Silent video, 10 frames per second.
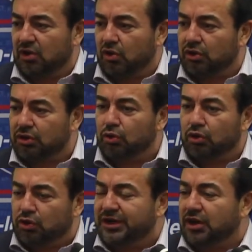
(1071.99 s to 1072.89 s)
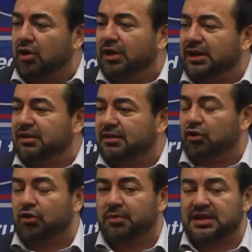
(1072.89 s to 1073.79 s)
or you didn't collectively
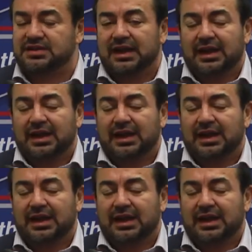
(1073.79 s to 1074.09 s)
dehumanize.